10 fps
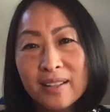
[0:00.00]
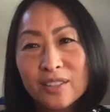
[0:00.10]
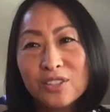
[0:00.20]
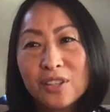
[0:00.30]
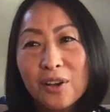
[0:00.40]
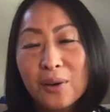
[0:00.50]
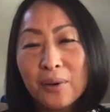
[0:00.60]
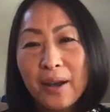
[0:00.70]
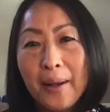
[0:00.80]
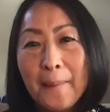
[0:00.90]
So
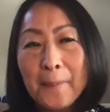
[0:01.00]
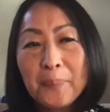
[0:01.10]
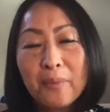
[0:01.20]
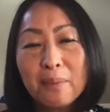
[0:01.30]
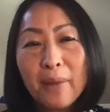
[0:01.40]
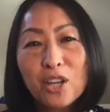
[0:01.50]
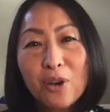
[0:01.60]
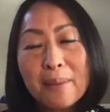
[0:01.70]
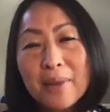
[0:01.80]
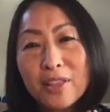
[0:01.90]
my
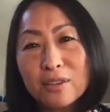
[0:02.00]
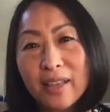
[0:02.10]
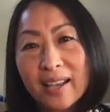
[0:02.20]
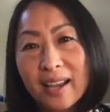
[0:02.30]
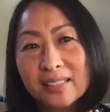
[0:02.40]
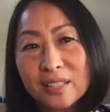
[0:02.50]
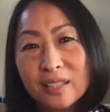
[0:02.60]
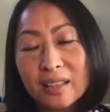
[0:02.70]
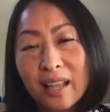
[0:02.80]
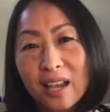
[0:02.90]
grandmother, like
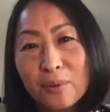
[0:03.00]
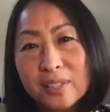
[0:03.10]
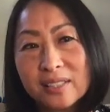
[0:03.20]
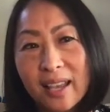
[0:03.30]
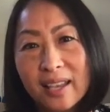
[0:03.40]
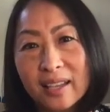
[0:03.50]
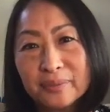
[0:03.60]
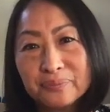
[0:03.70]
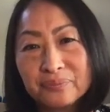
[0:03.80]
I was saying,